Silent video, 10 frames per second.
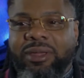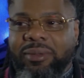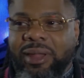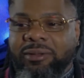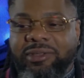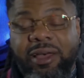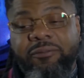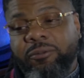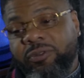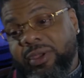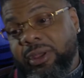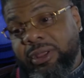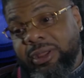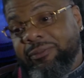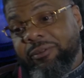to come down south. It was very
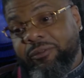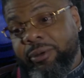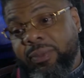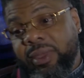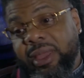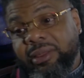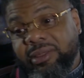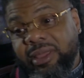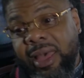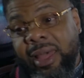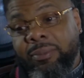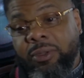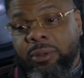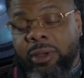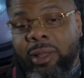different for me at the time,
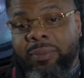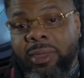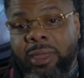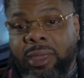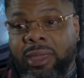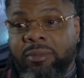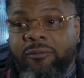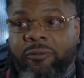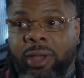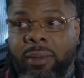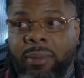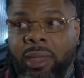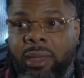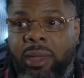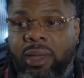you know yeah. what I mean? Coming from
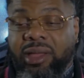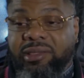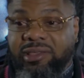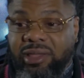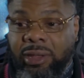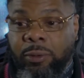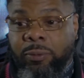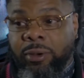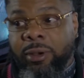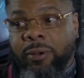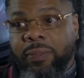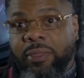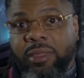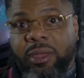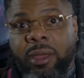a city where
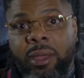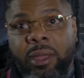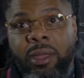the